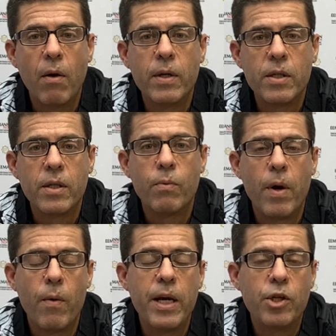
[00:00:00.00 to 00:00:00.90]
hours,
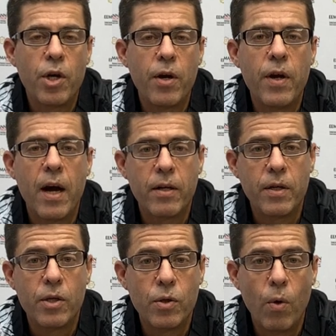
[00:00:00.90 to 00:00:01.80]
where we show you how
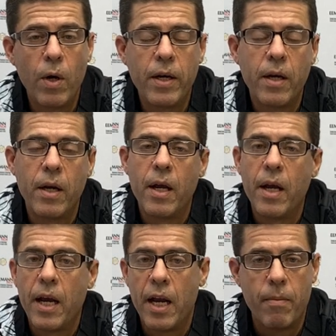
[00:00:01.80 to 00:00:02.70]
to install it
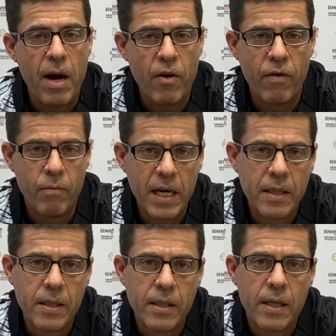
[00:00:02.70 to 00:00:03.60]
in a matter of
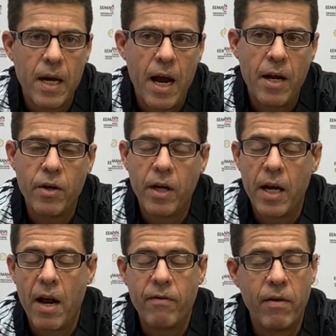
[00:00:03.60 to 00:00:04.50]
minutes, and you
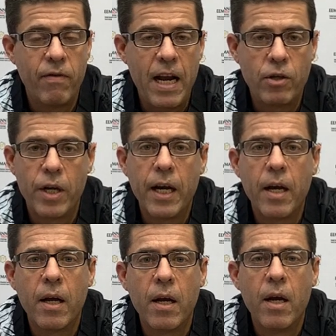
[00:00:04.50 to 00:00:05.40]
can have a flat
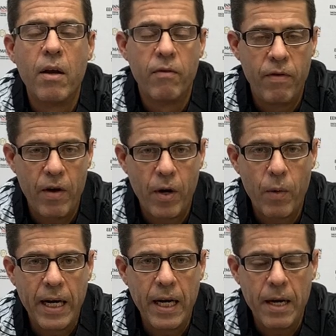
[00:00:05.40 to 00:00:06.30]
trigger very
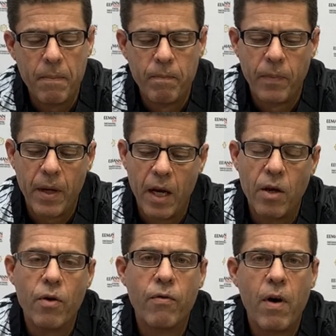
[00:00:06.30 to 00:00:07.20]
quickly
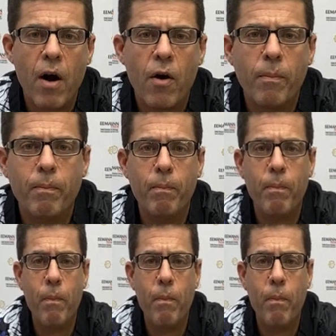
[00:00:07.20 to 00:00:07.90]
in your firearm.